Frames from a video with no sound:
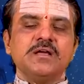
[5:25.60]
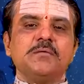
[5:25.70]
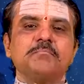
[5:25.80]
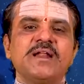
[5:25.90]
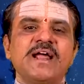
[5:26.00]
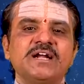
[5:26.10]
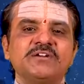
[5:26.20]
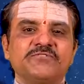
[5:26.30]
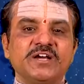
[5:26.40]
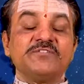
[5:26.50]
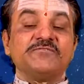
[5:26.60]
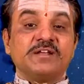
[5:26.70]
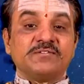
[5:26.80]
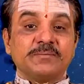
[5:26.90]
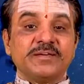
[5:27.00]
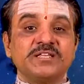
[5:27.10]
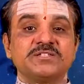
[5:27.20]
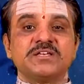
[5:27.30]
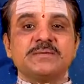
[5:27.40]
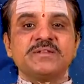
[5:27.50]
plant 5 flower bearing
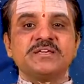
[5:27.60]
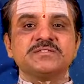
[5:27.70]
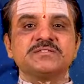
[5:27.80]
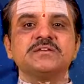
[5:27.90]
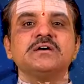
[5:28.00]
saplings